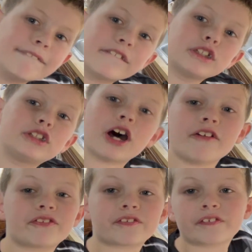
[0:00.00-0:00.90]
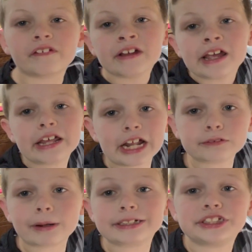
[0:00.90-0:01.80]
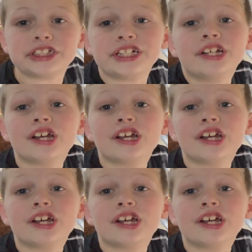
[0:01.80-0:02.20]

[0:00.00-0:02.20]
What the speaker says: stuff, and that's why she